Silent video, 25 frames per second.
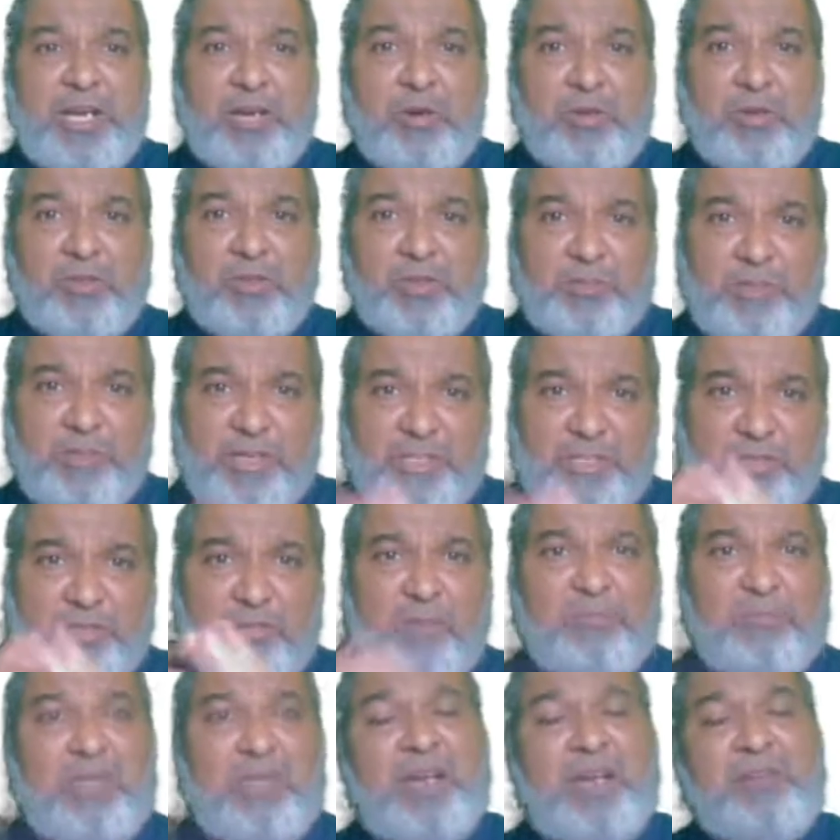on the basis
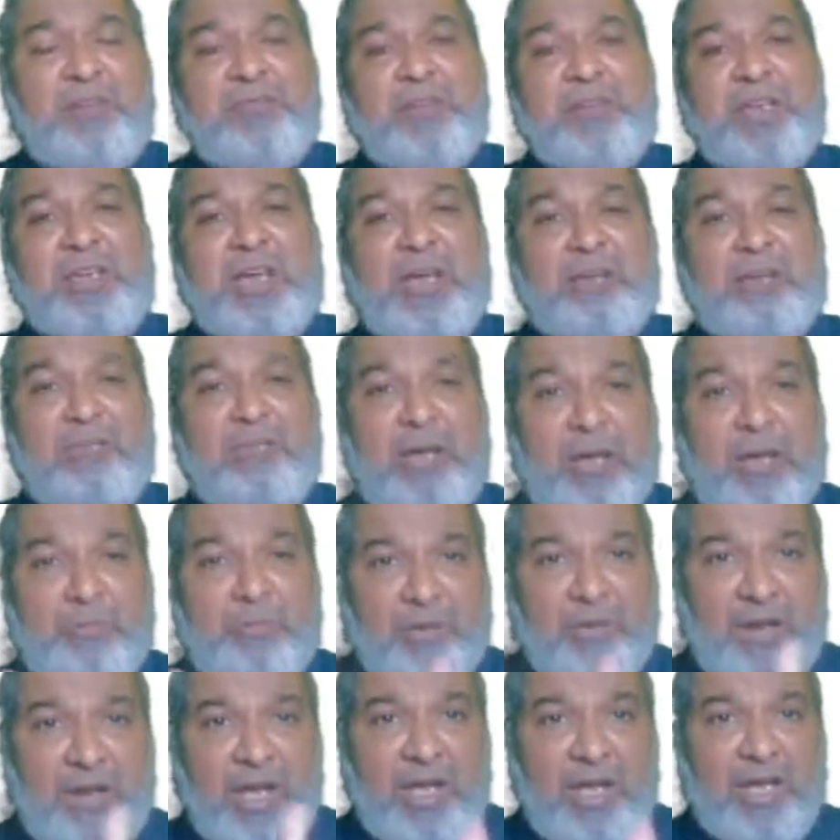of that we have
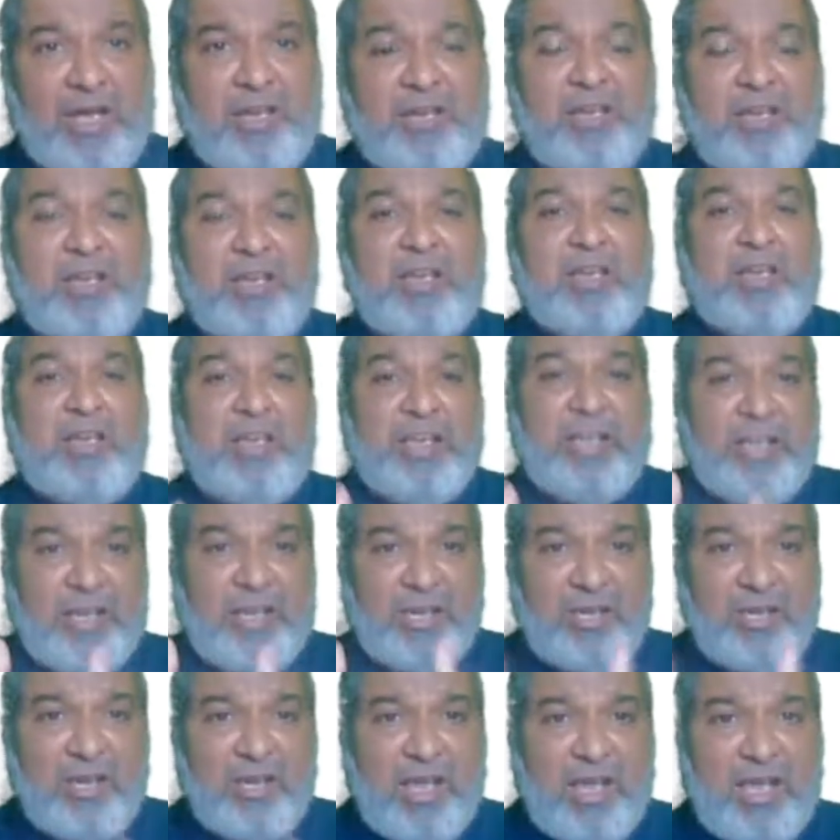upright,
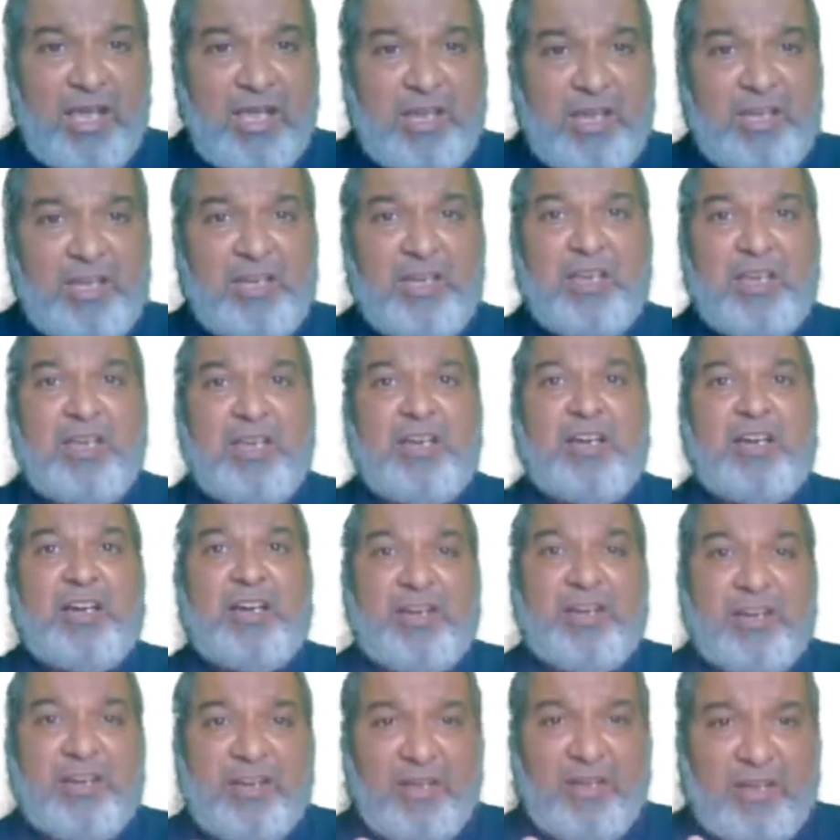incline,
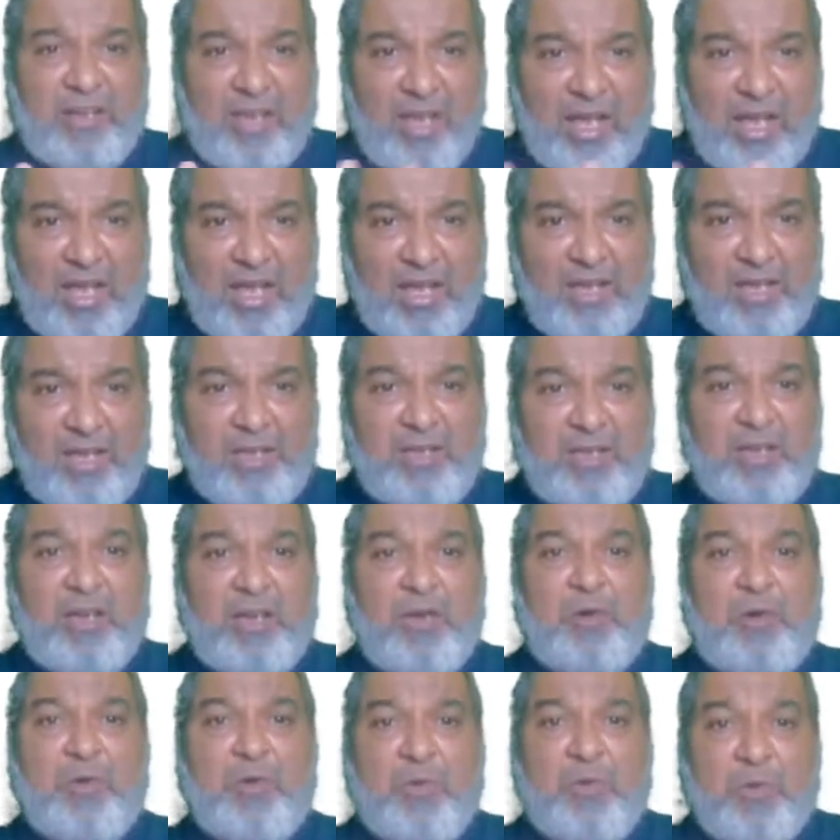recline,
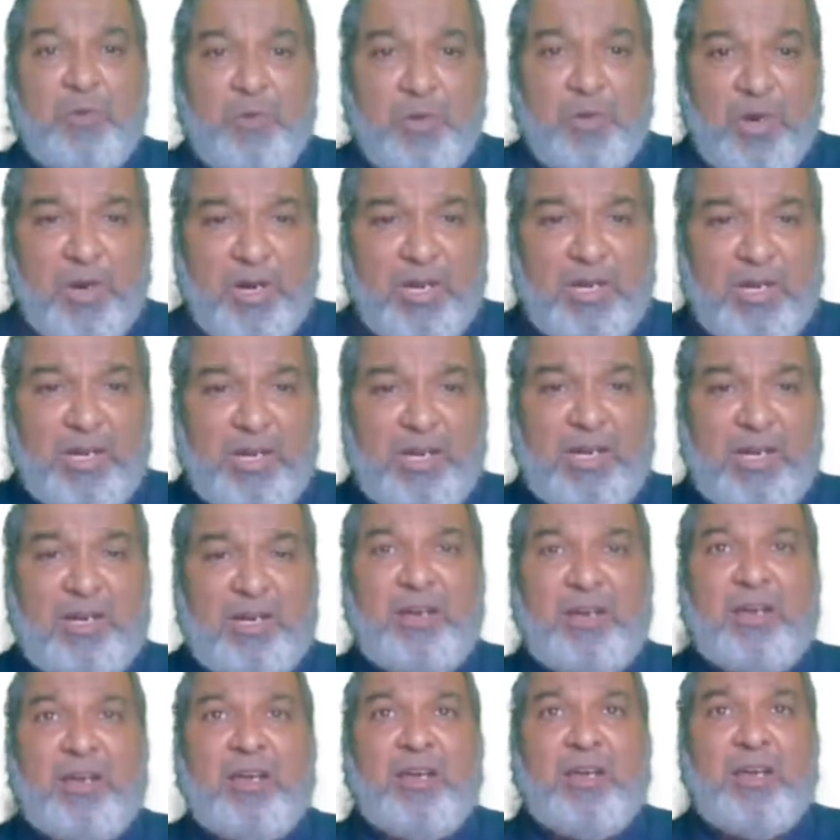
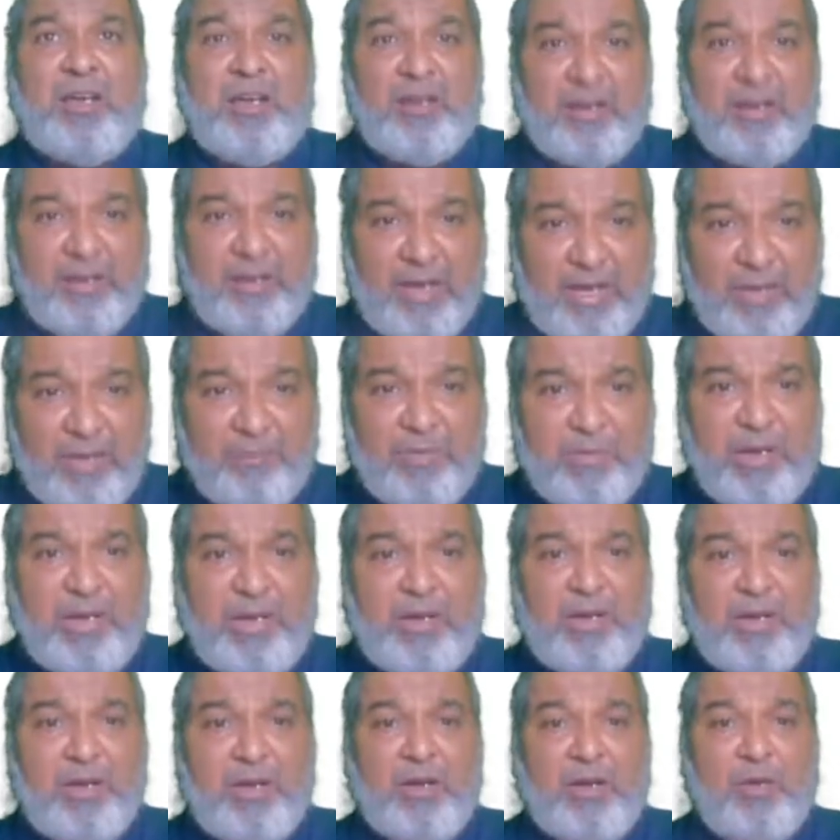overturn,
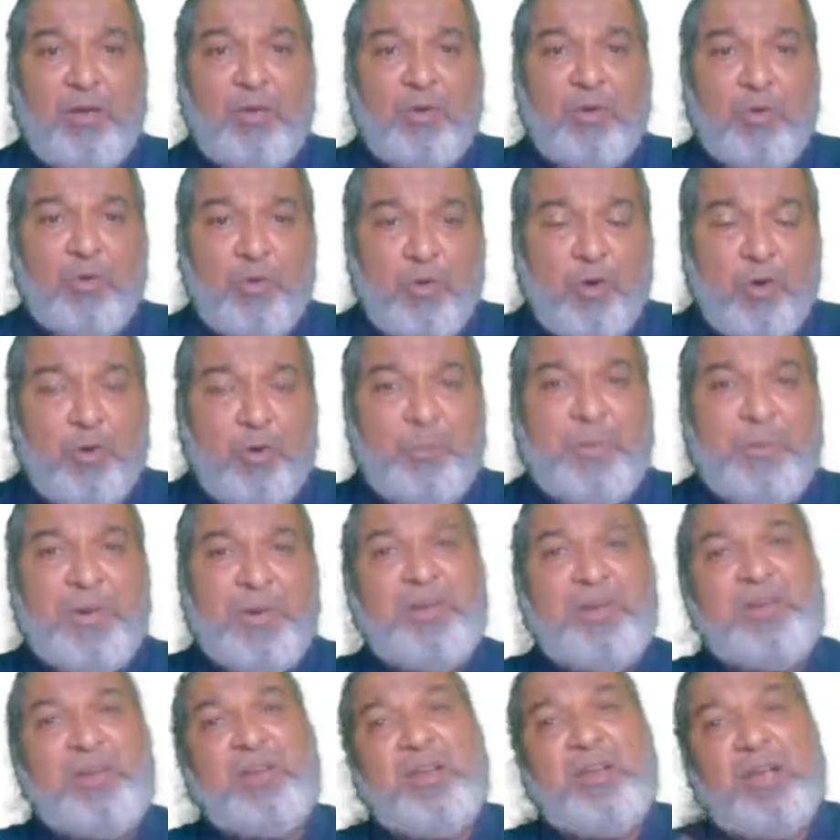recommend,
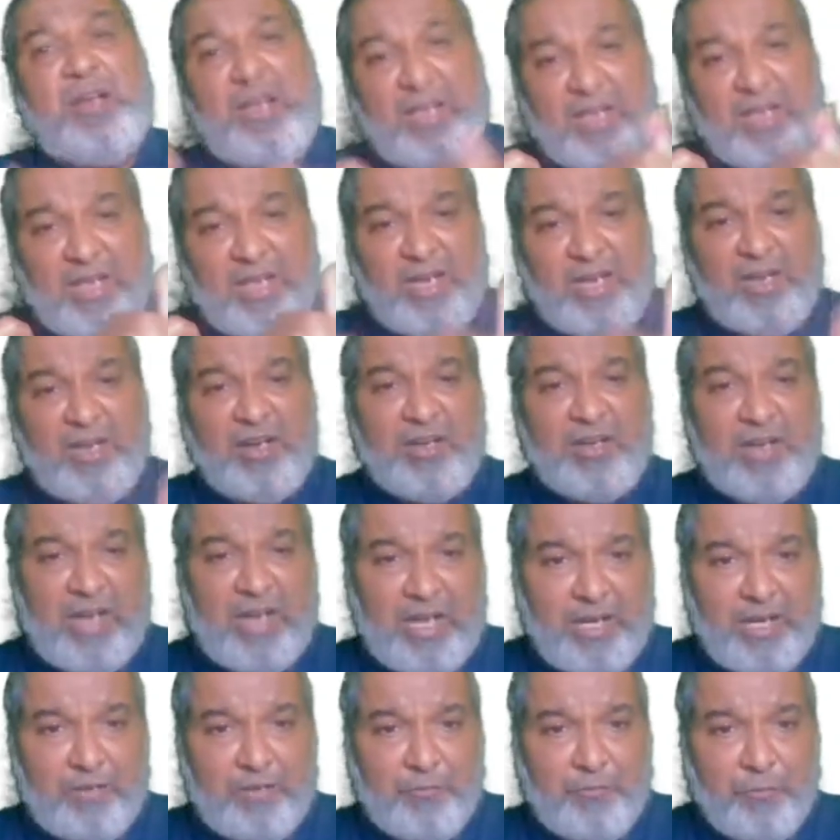open, again the
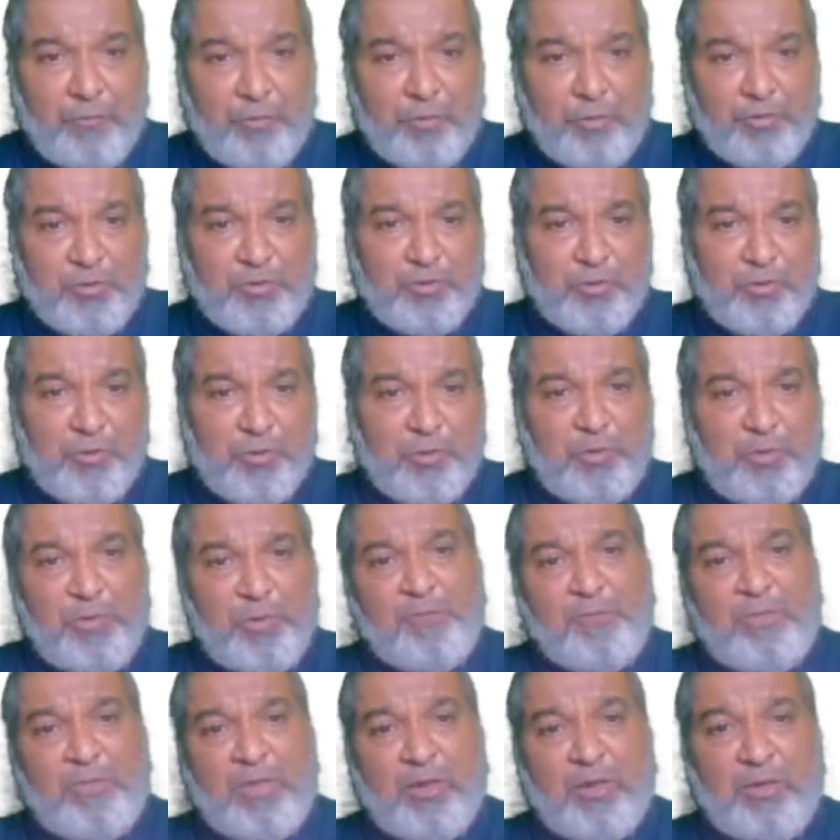tight fold. So
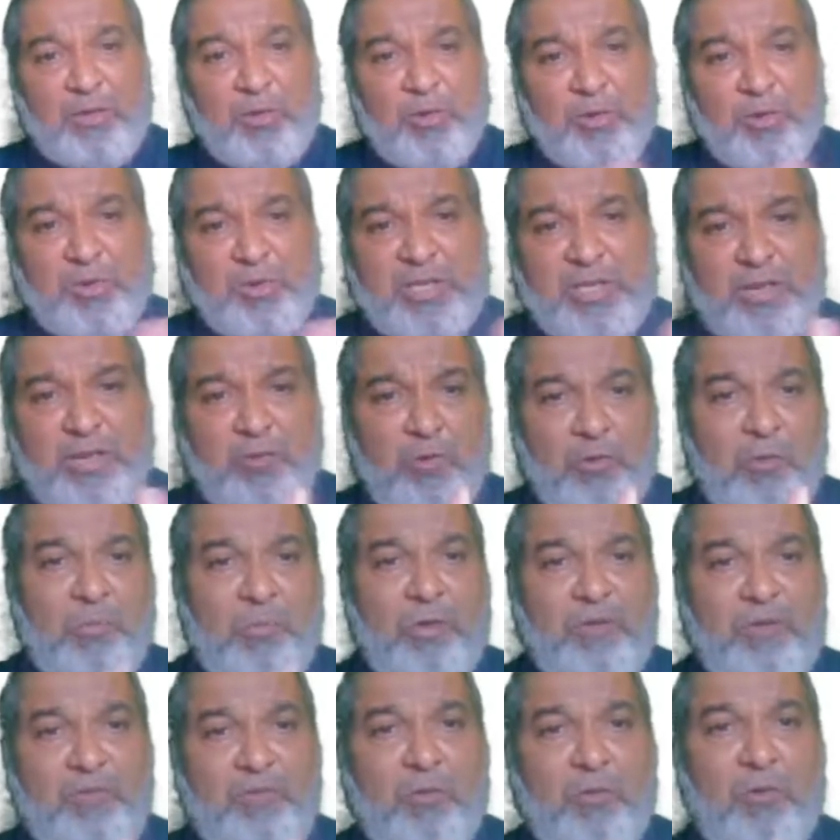close and
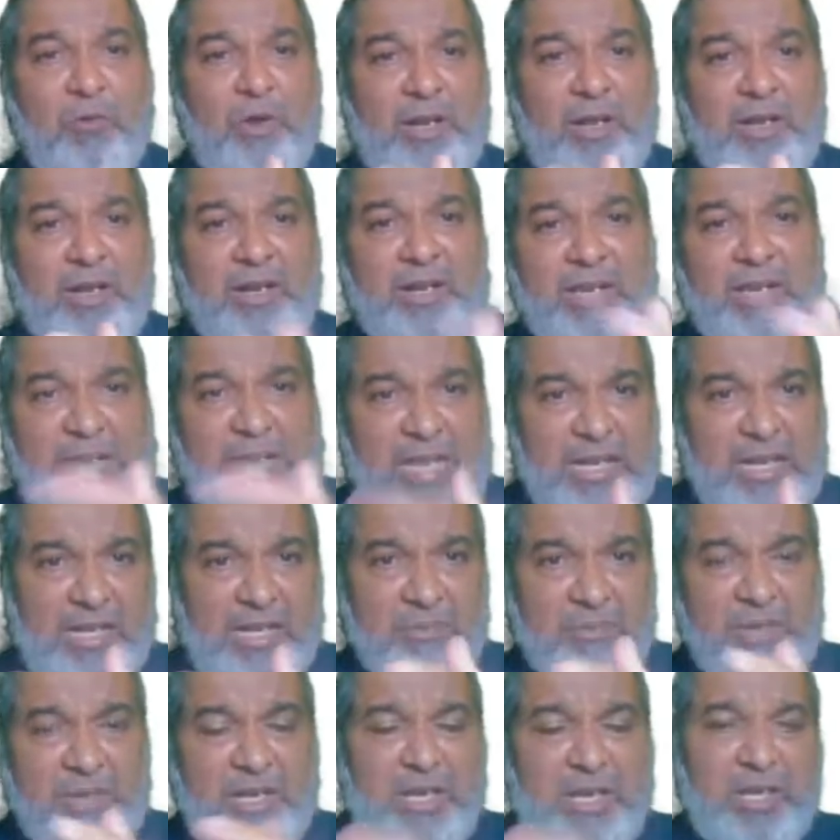open fold are again
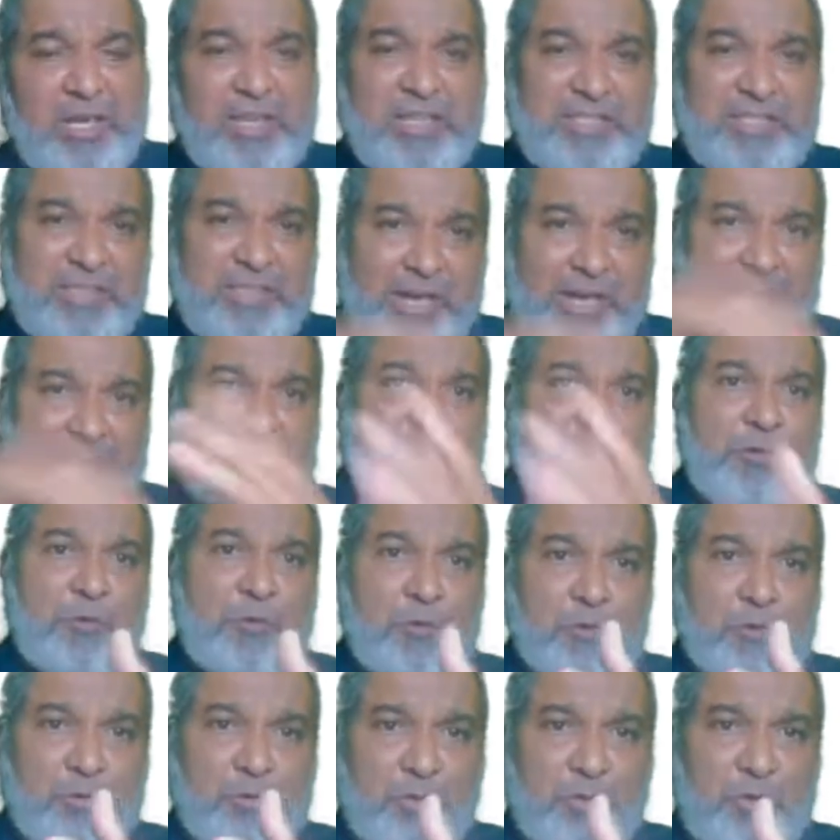coming in this category
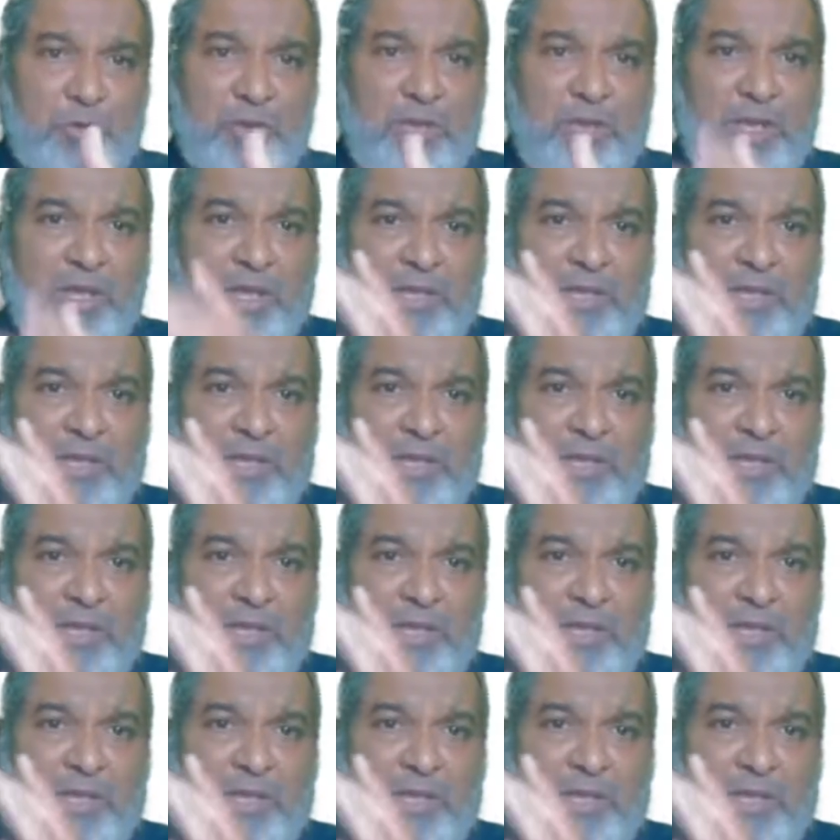also.